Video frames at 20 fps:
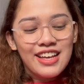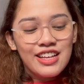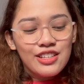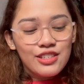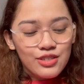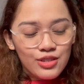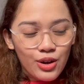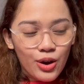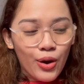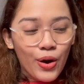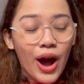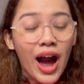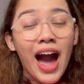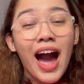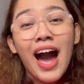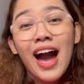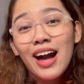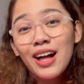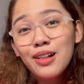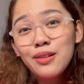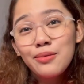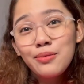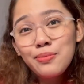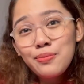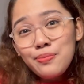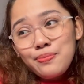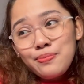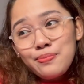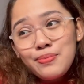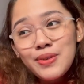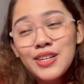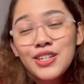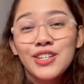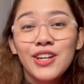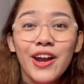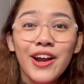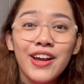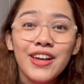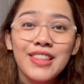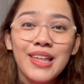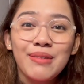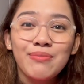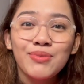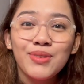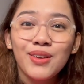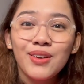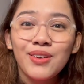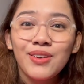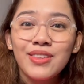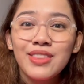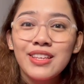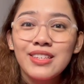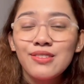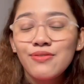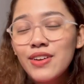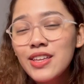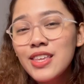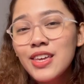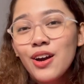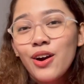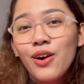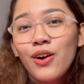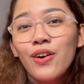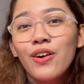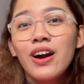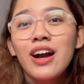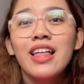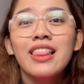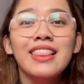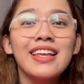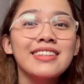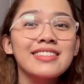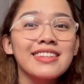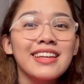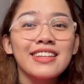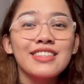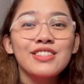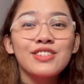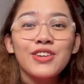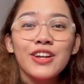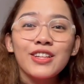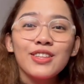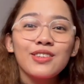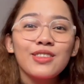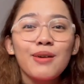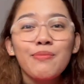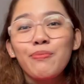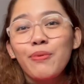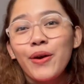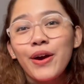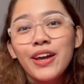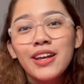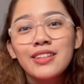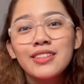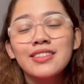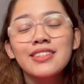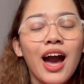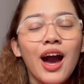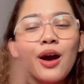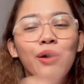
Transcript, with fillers: So I'll be sharing them to you in this video. Let's get straight to the point.